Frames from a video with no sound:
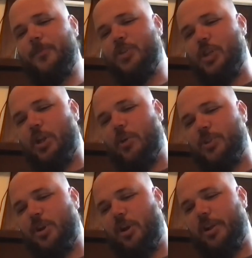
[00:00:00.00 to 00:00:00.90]
Jerry
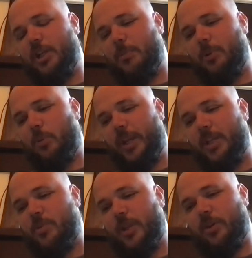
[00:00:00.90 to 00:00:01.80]
was gone a couple of
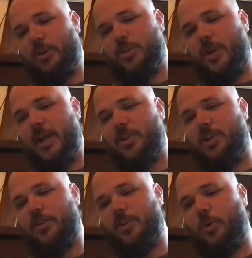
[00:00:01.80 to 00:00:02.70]
weeks when I heard a scratching
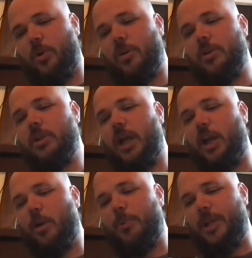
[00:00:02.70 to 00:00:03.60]
on the door. I
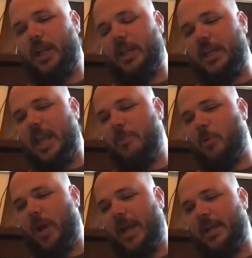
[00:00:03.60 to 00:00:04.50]
opened it and he came in
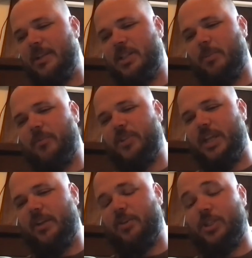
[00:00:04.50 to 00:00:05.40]
wagging his stub of a
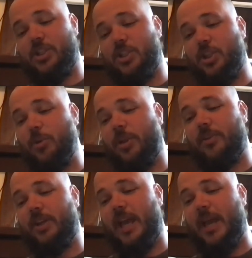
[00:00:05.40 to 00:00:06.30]
tail just as though
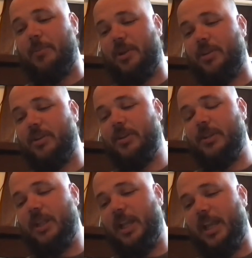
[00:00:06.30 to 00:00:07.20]
nothing had happened.
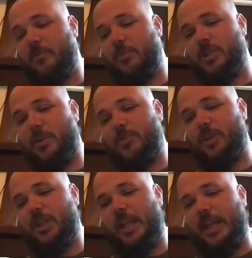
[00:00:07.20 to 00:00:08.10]
I him
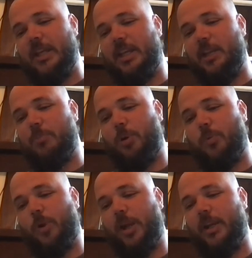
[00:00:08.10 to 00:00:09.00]
something to eat and he
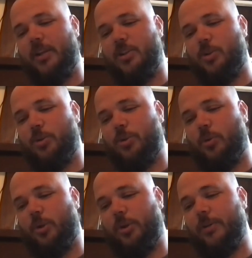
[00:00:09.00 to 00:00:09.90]
appropriated his old
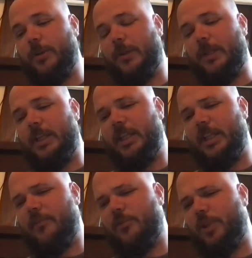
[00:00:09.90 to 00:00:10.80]
corner. He
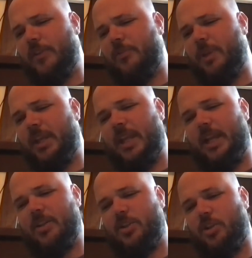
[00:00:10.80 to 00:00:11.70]
never left me
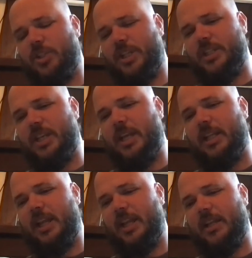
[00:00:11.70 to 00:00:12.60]
again as long as I stayed in
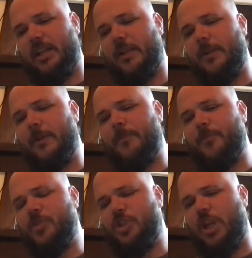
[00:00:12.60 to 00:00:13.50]
Kennedy.
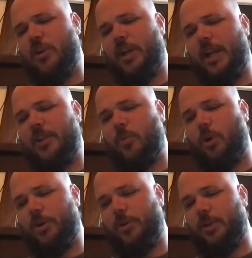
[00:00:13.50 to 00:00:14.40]
Jerry had the
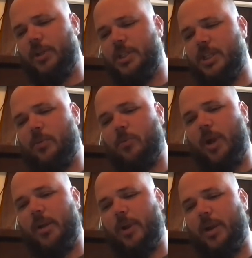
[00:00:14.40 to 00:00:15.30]
wanderlust. He would
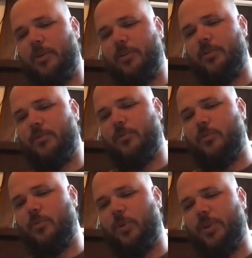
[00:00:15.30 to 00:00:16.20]
ride around
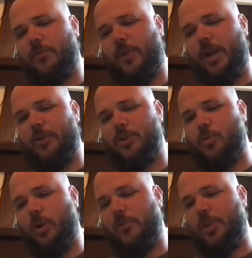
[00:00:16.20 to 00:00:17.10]
with the freighters
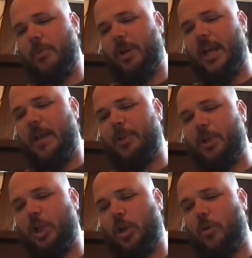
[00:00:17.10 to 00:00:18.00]
wherever they might happen to
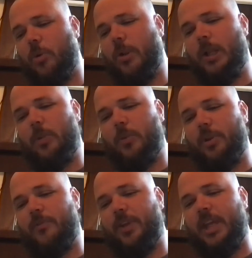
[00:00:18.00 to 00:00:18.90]
go when
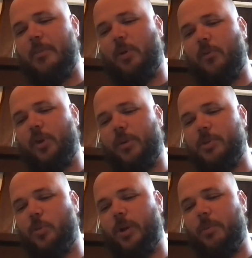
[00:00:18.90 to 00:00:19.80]
the fit came over him,
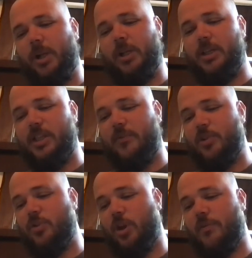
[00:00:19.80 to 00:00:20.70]
to Winnemucca, Seven
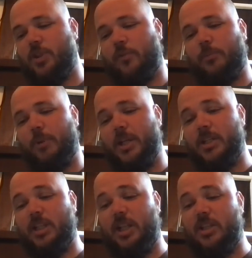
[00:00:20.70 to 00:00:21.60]
Trough, Sulphur Mines,
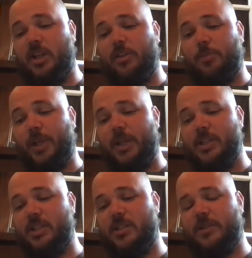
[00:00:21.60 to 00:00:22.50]
and lots of other
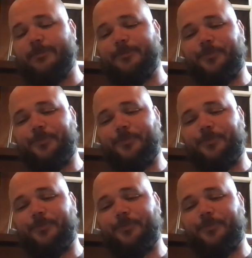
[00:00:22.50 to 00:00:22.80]
places.